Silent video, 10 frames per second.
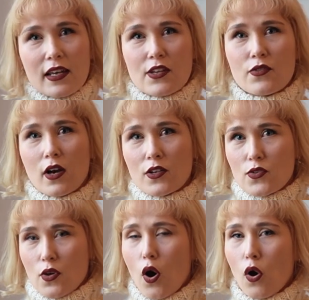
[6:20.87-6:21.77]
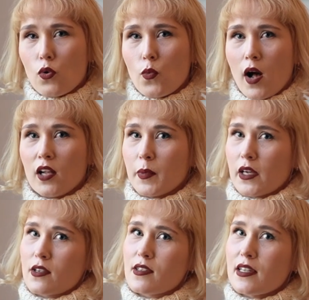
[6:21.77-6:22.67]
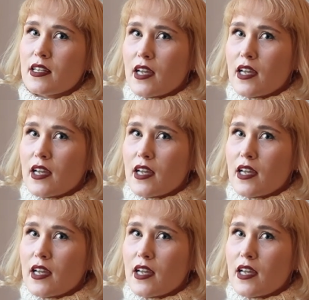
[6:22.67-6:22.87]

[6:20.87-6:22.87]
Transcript: in regards to the whole world, because these